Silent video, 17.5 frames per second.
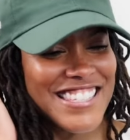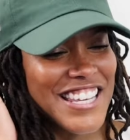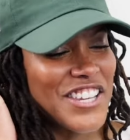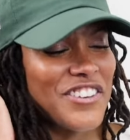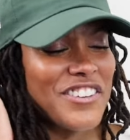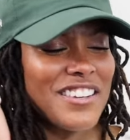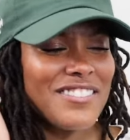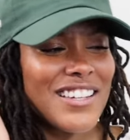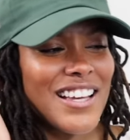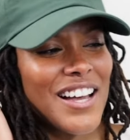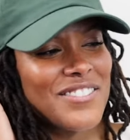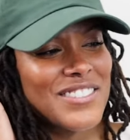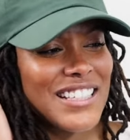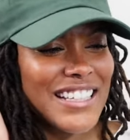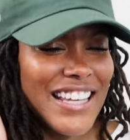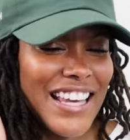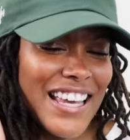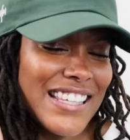and you didn't even know I was
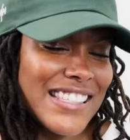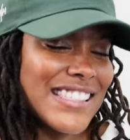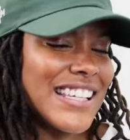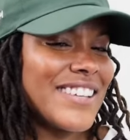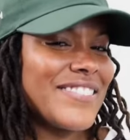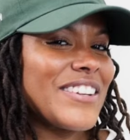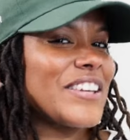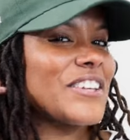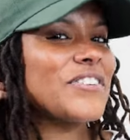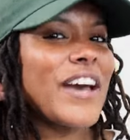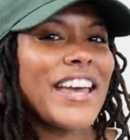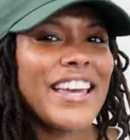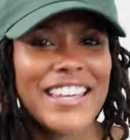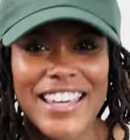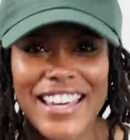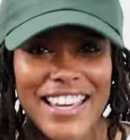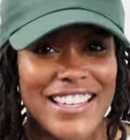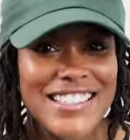a Cancer, even though you
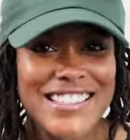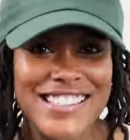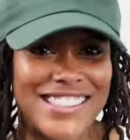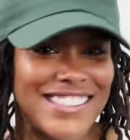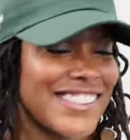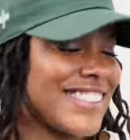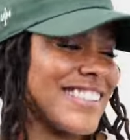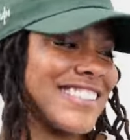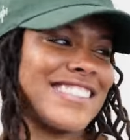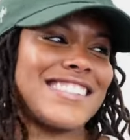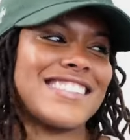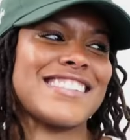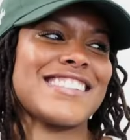hate Cancers.